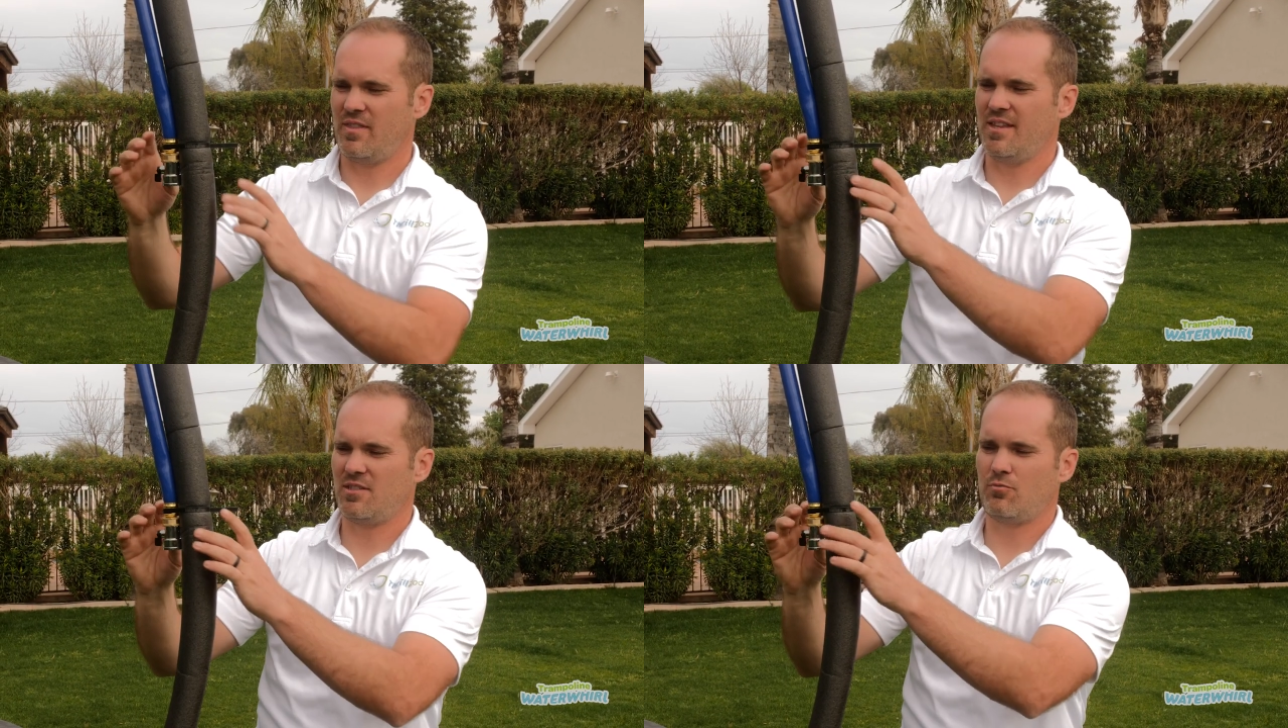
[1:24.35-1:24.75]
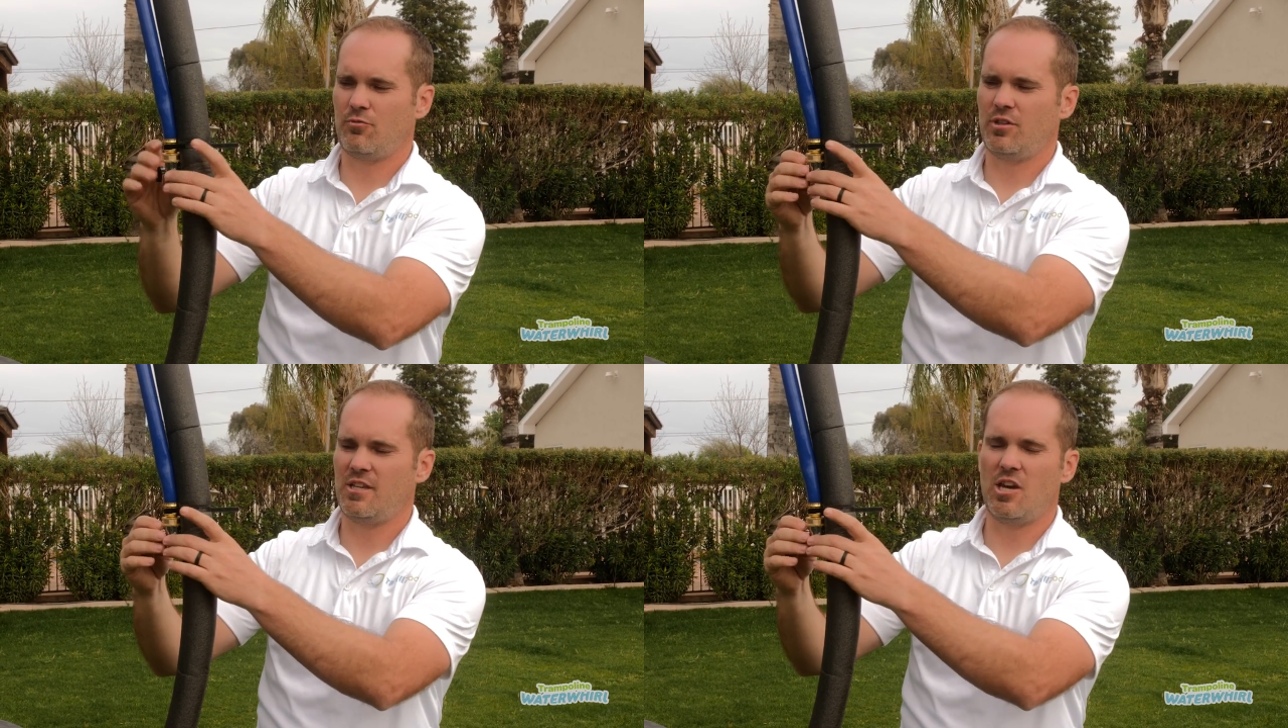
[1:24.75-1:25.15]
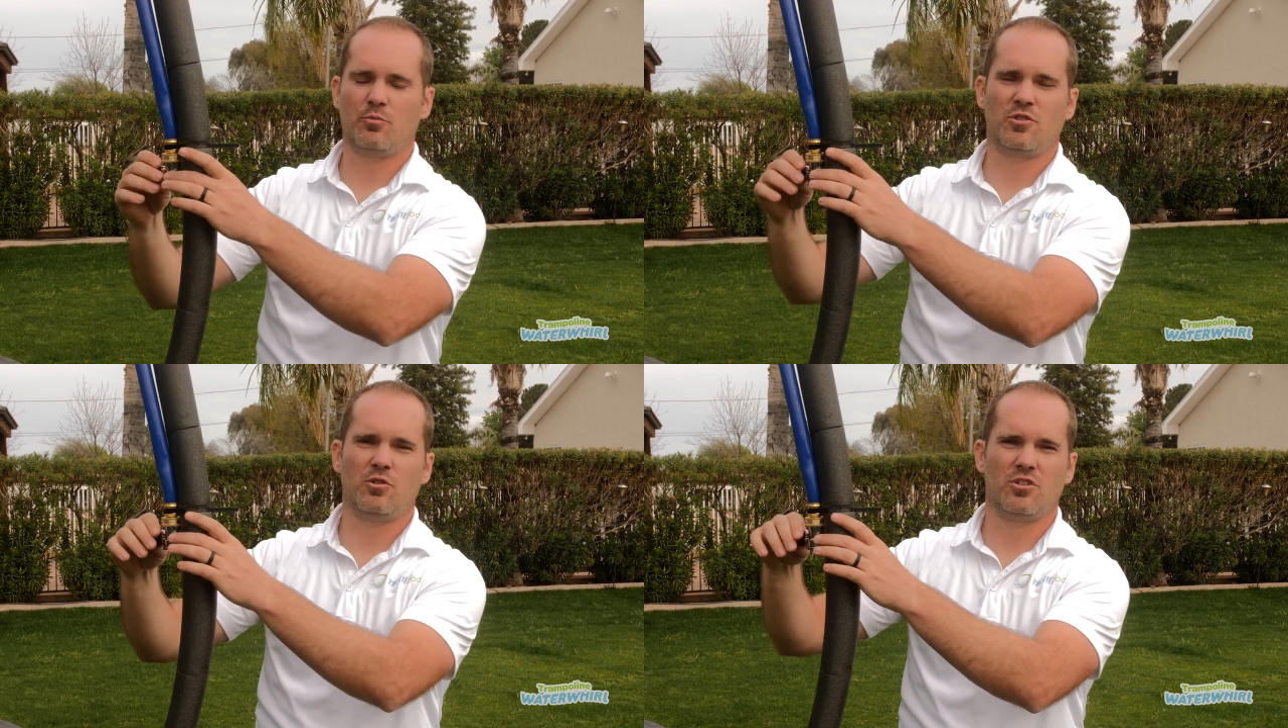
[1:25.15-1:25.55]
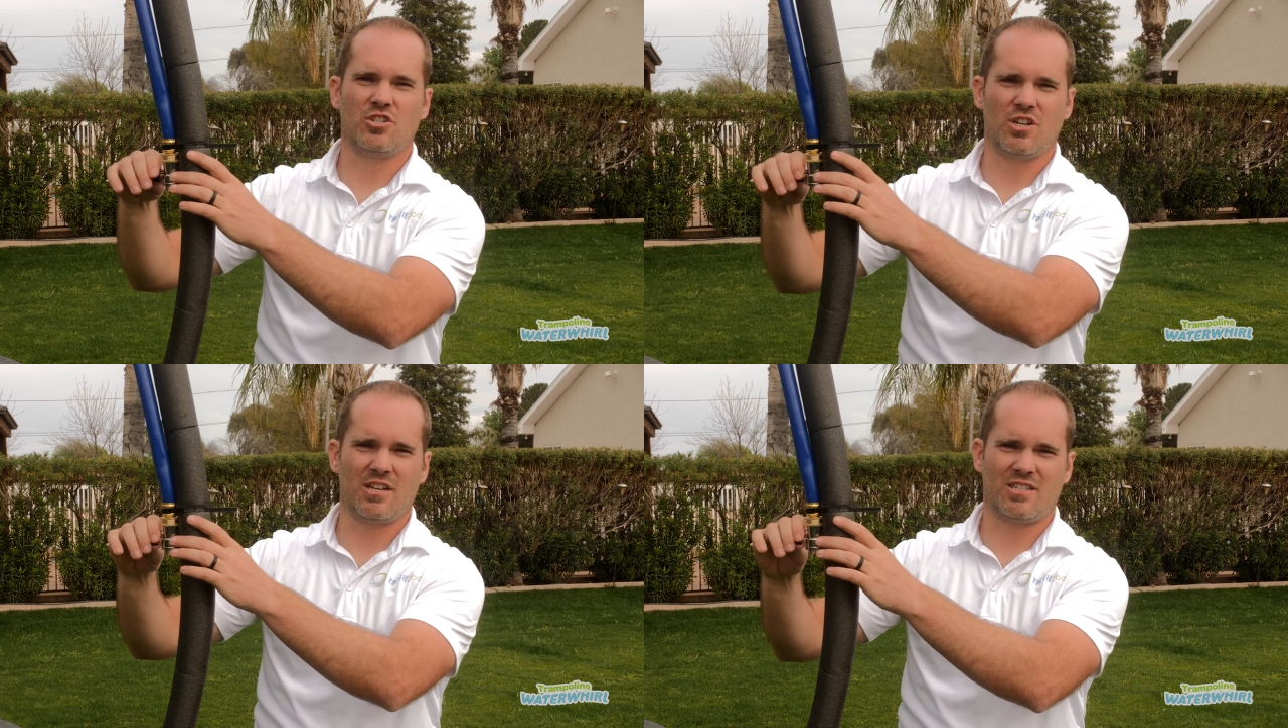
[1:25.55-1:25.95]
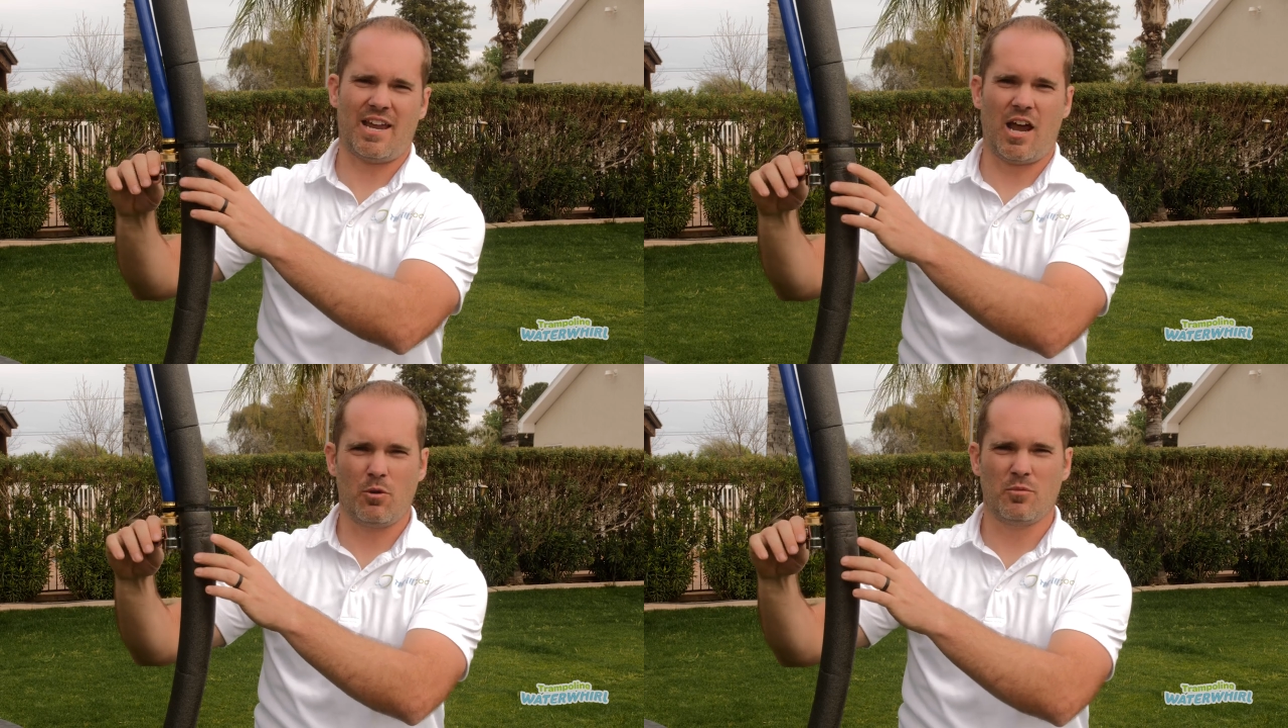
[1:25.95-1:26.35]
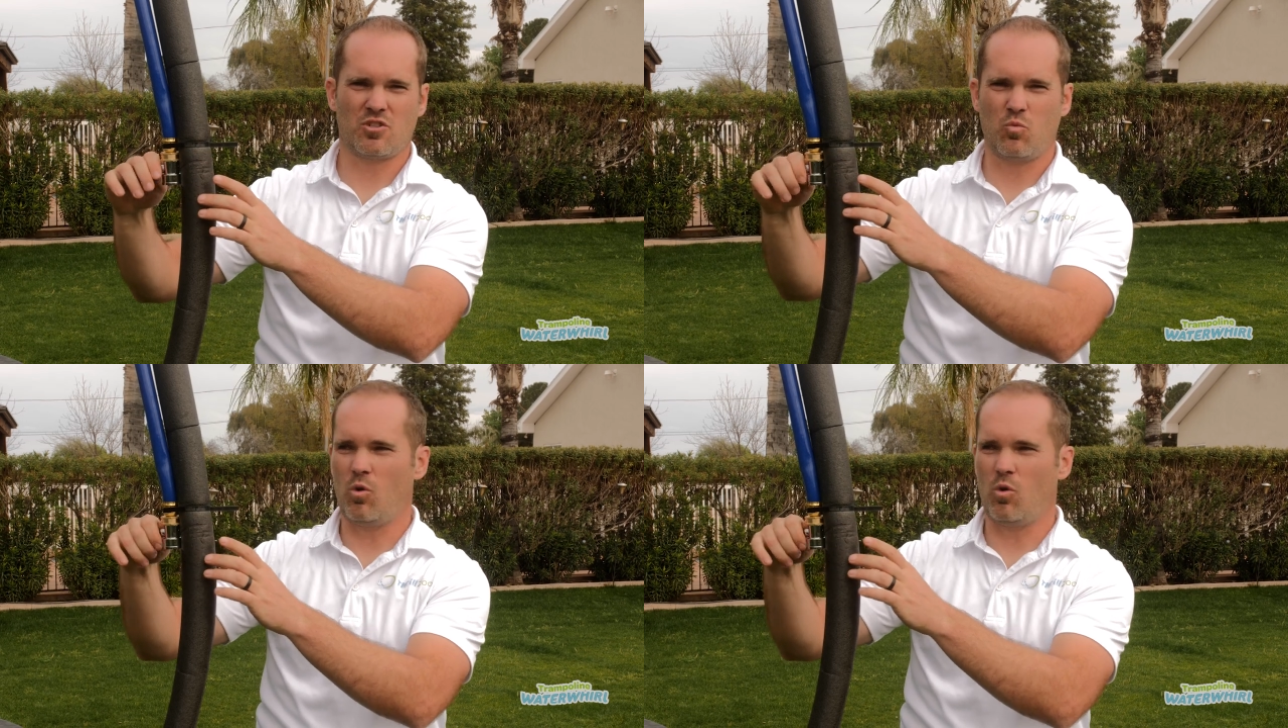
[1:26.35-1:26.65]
this really helps you adjust how much